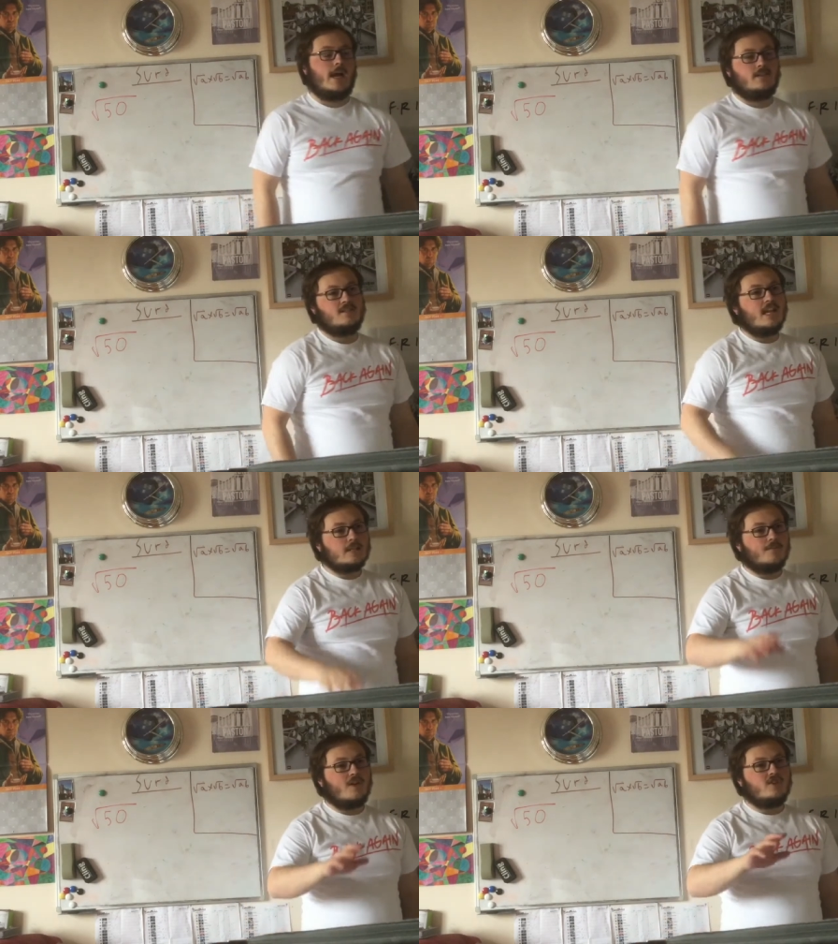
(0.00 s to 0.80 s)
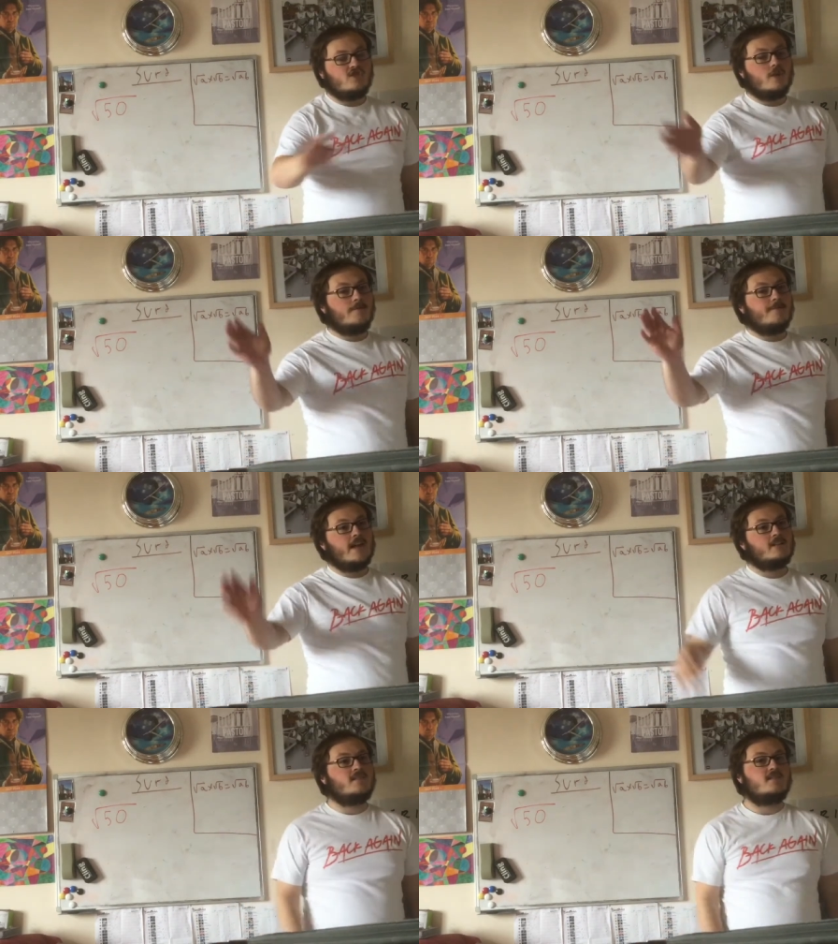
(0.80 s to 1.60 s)
So let's find two
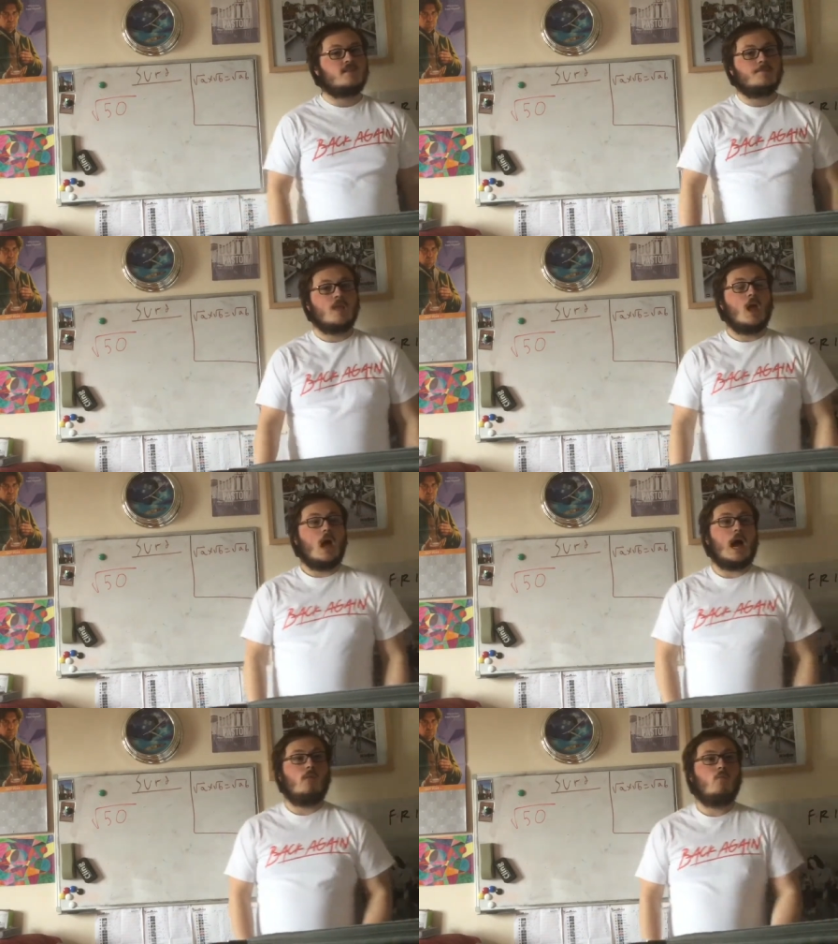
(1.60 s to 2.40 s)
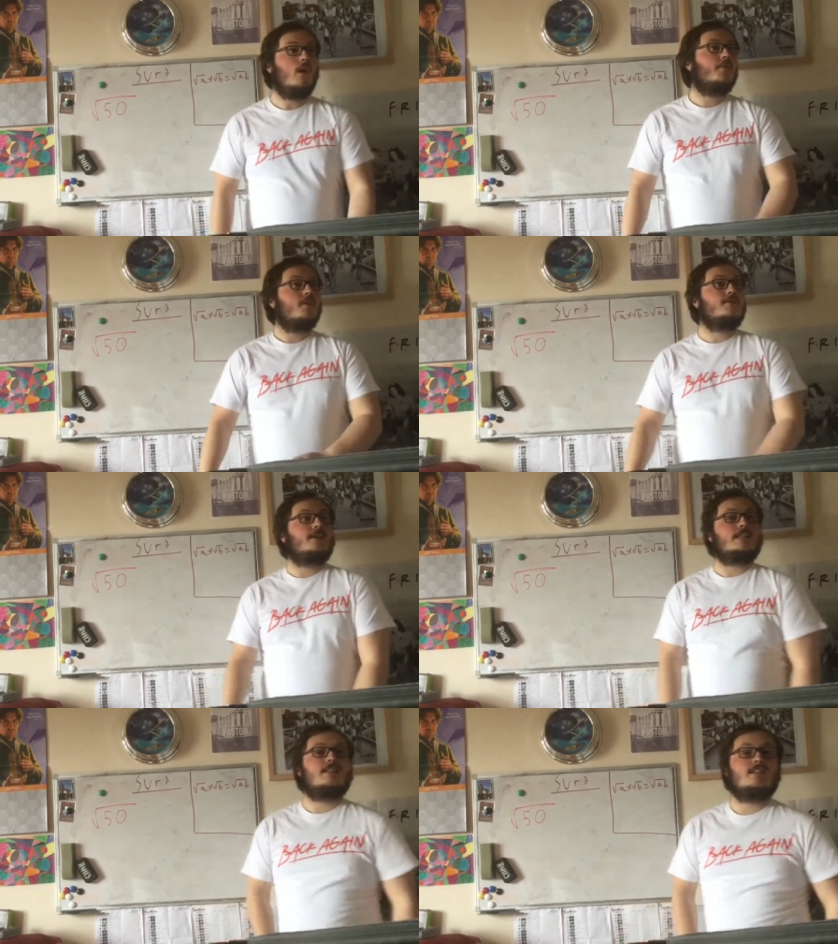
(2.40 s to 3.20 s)
factors, and one of those
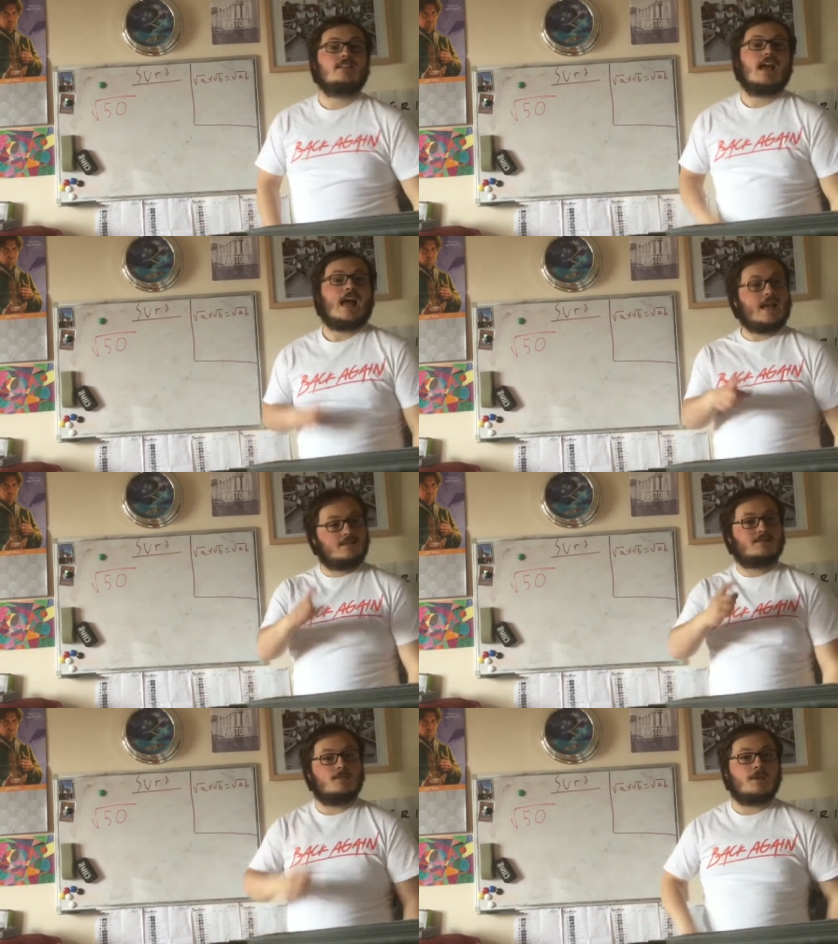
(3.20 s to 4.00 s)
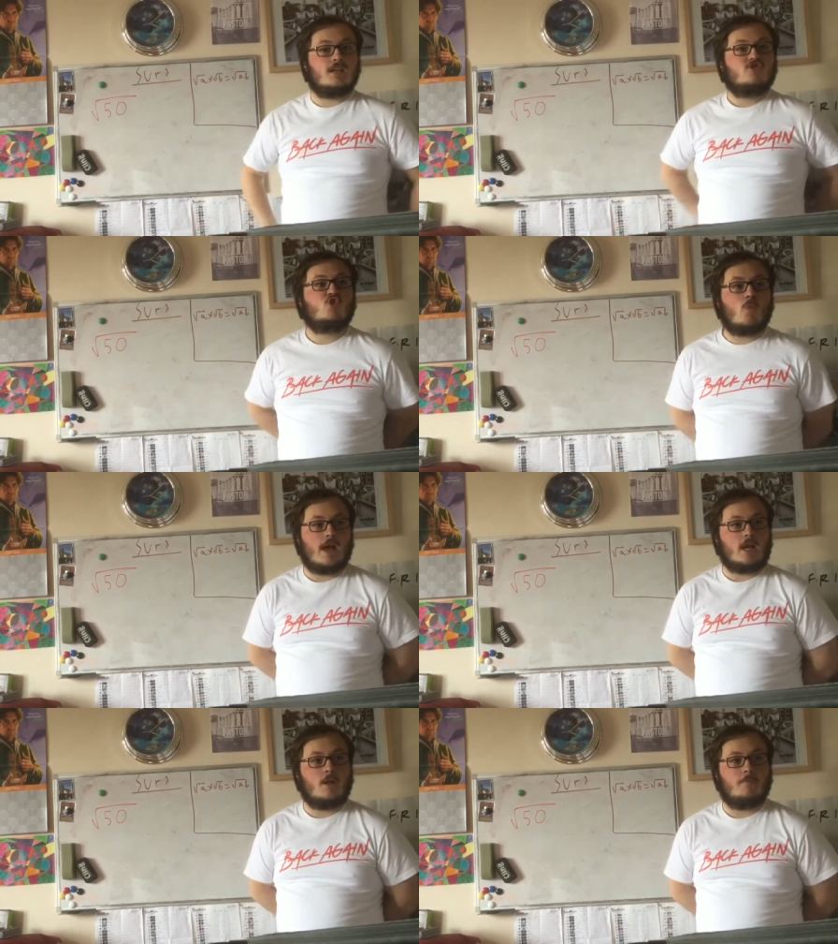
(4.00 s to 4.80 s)
factors has to be a square
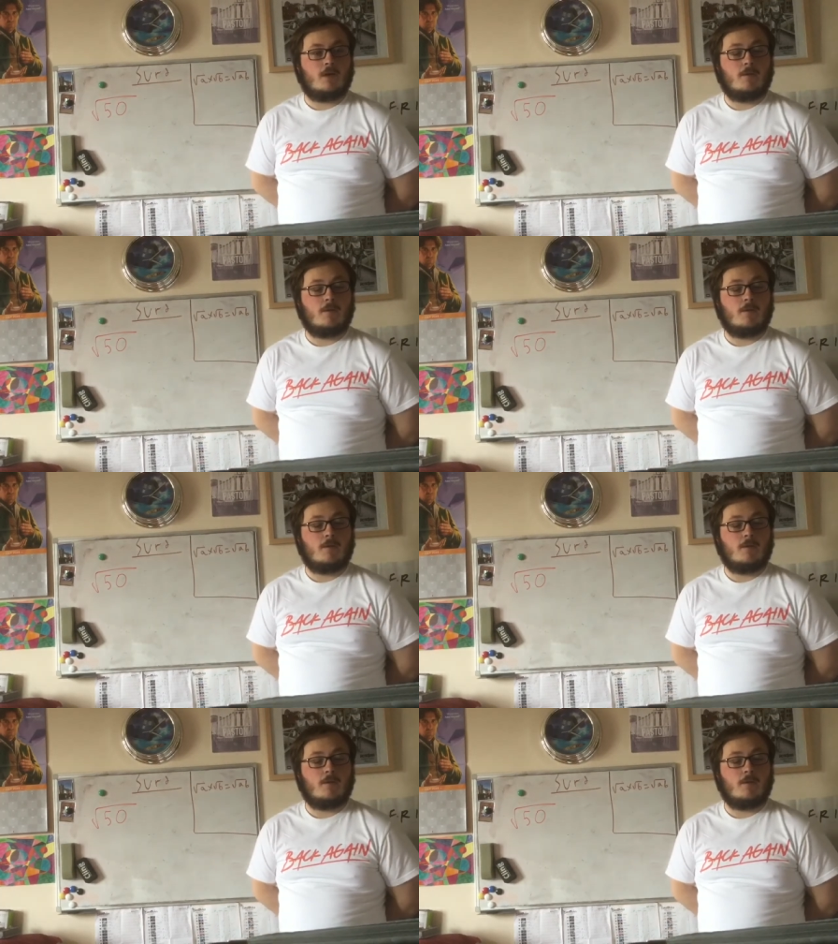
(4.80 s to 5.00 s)
number.